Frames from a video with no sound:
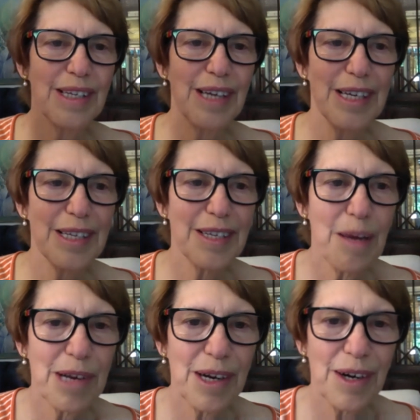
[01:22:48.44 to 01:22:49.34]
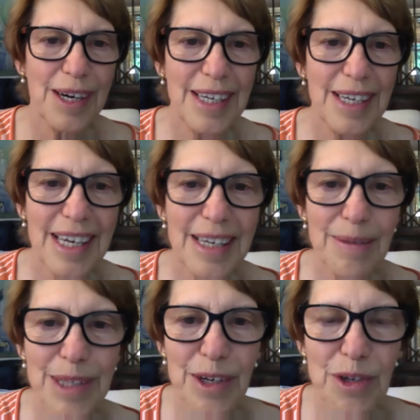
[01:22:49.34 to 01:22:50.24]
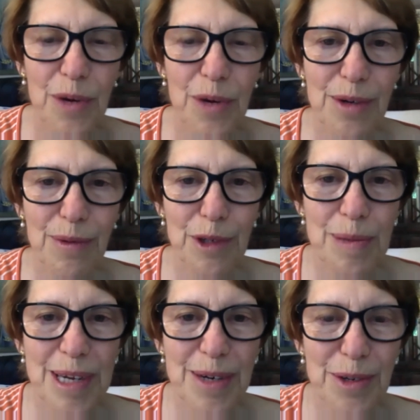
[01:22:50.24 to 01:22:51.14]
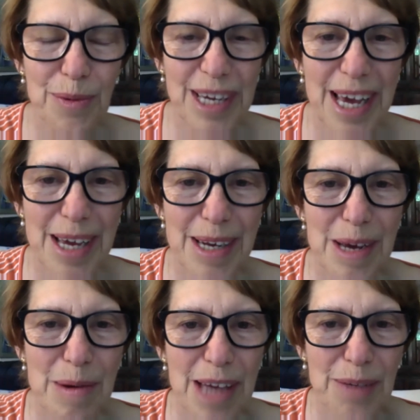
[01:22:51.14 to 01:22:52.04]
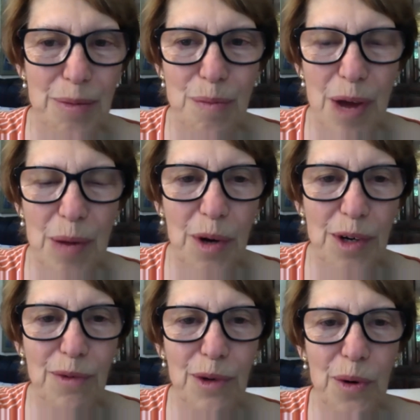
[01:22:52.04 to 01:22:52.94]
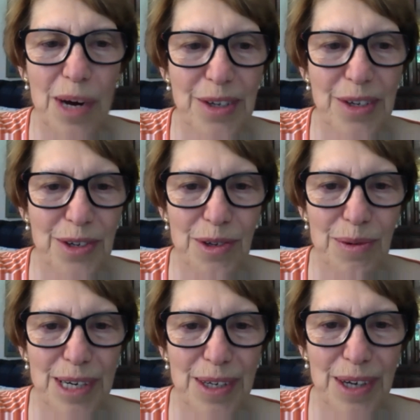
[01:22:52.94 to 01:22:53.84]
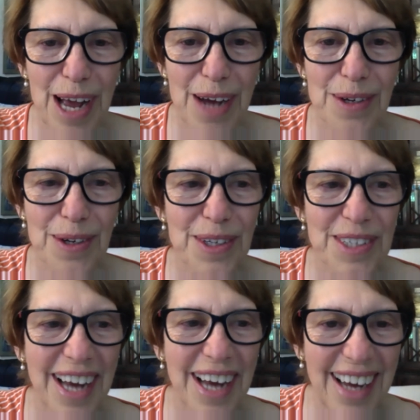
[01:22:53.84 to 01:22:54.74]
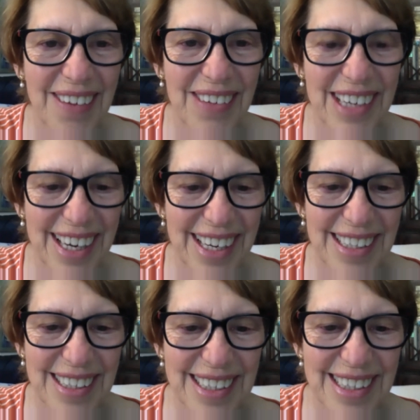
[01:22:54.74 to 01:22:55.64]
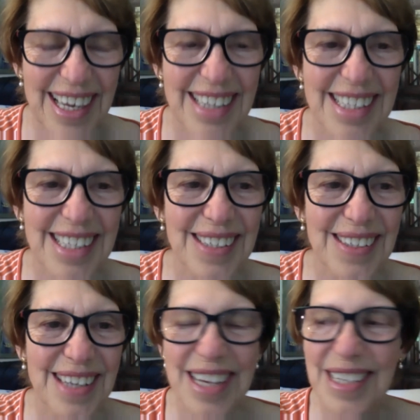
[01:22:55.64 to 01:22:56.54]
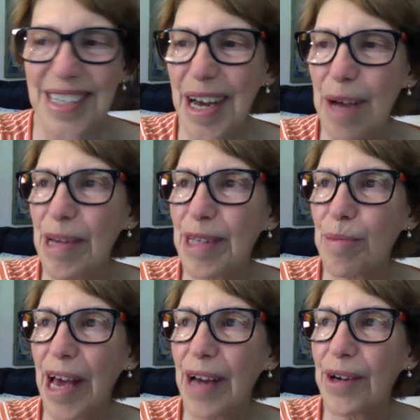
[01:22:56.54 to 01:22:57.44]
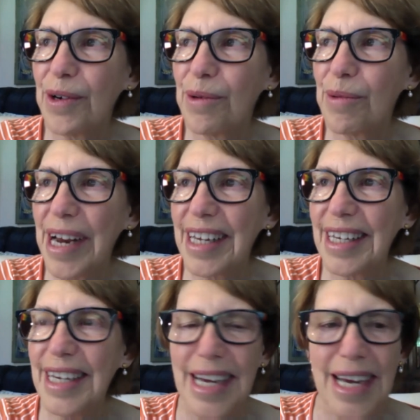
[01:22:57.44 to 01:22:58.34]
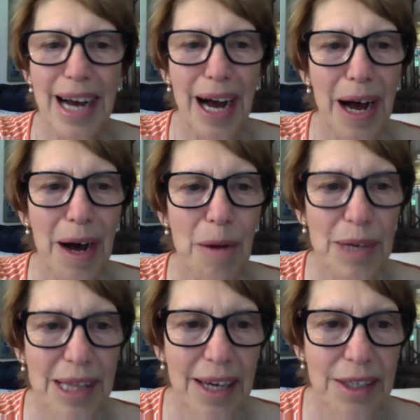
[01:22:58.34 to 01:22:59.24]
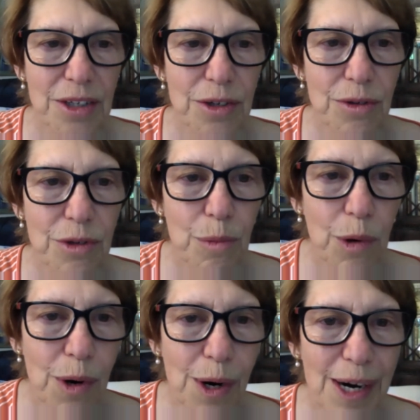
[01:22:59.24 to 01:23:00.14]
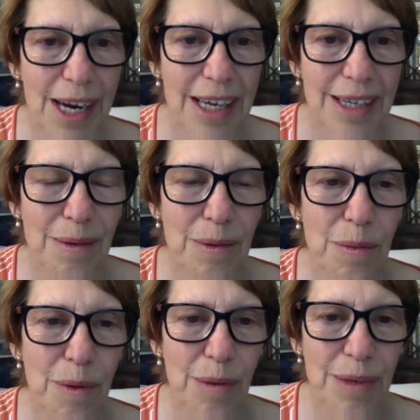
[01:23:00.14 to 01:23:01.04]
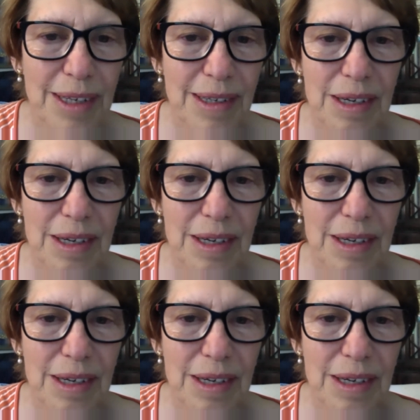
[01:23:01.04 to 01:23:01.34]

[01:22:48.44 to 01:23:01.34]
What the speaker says: seminar, and with such wonderful speakers, we can't, and wonderful questions, we don't know how you could not. We're getting lots of nice comments back already. We'd like to do some more. And what we